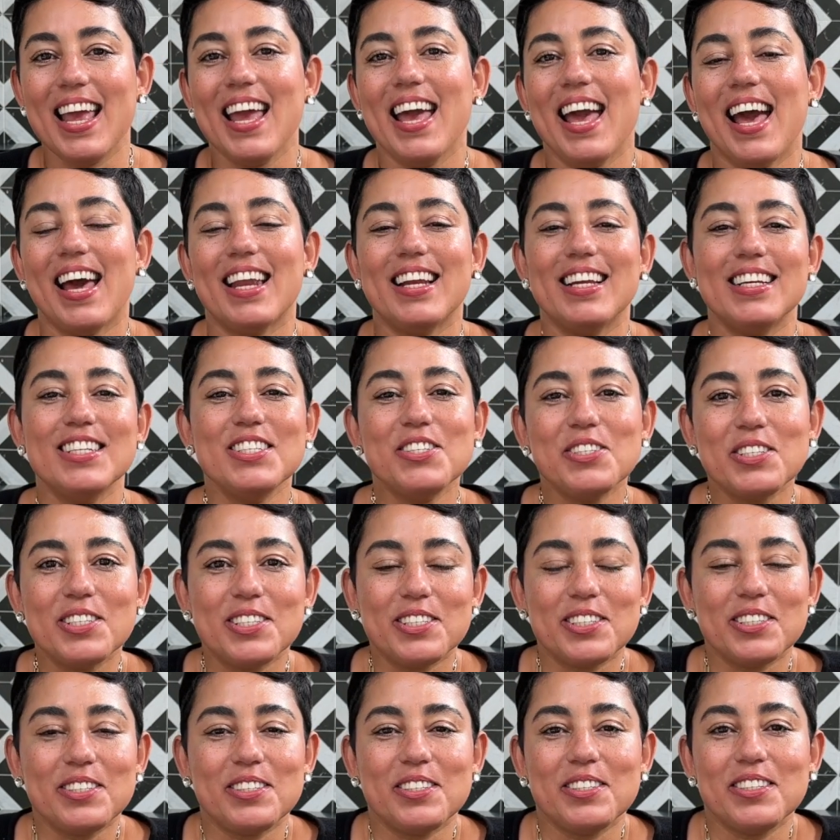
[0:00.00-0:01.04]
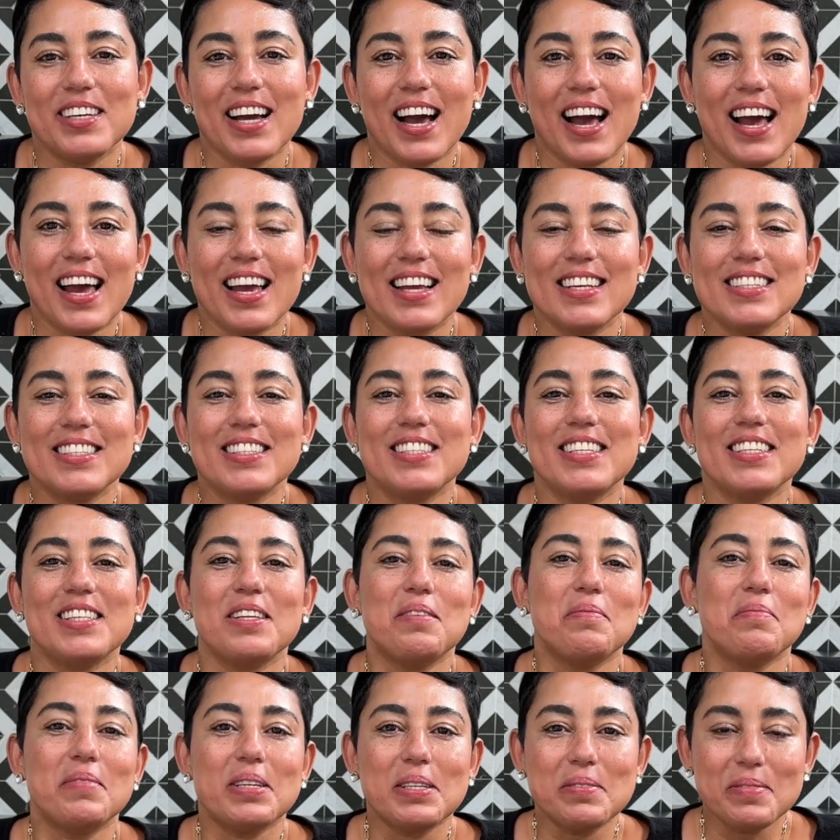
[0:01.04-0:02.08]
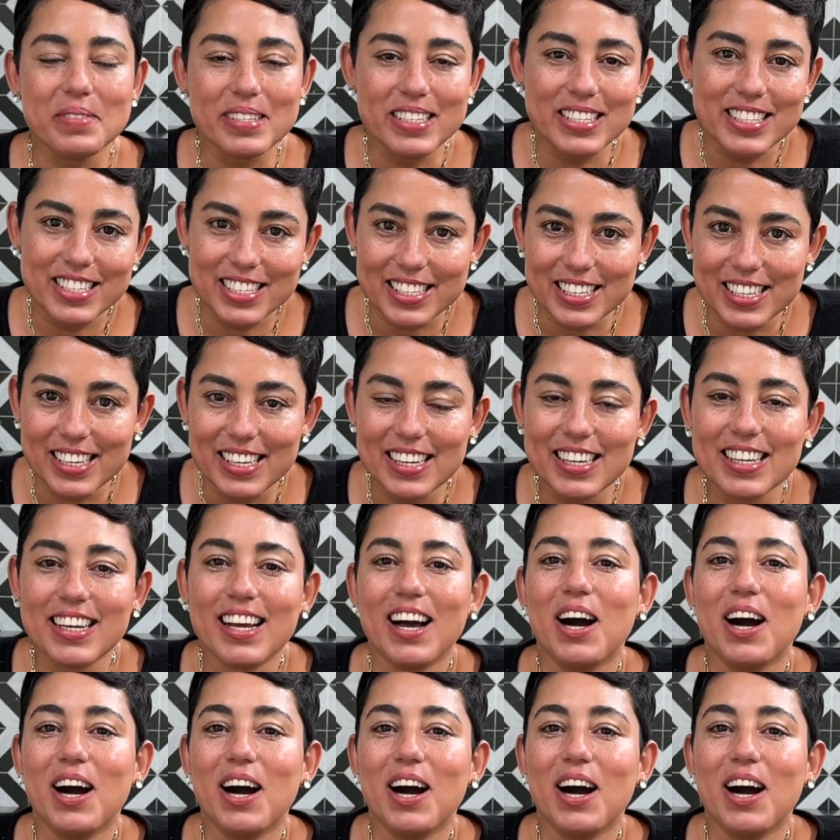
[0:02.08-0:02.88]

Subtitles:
and introduce you guys to the Mimi G